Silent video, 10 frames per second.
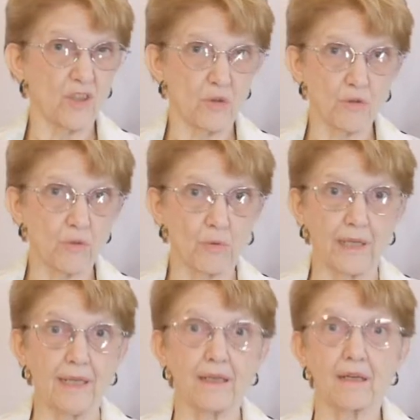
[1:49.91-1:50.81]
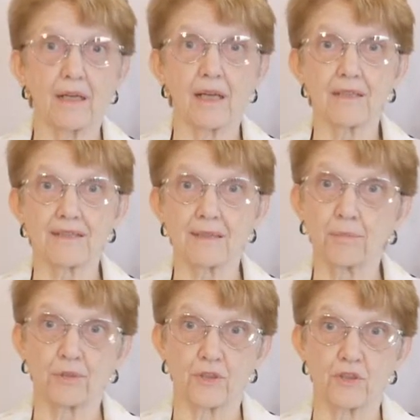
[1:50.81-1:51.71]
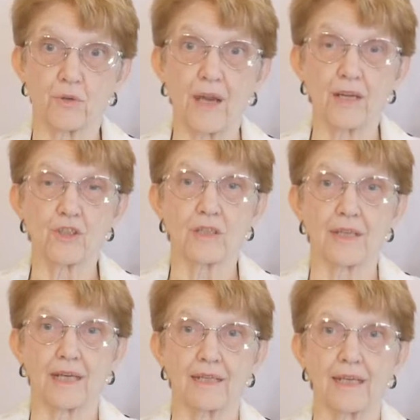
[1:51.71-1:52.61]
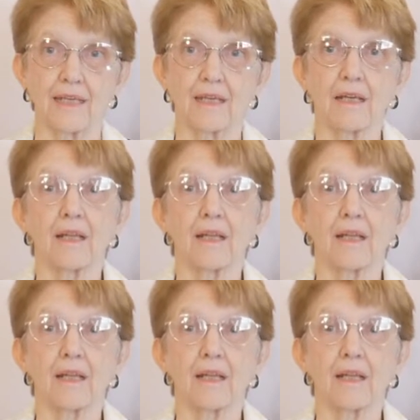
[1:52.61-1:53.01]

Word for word: usually a simple distraction technique,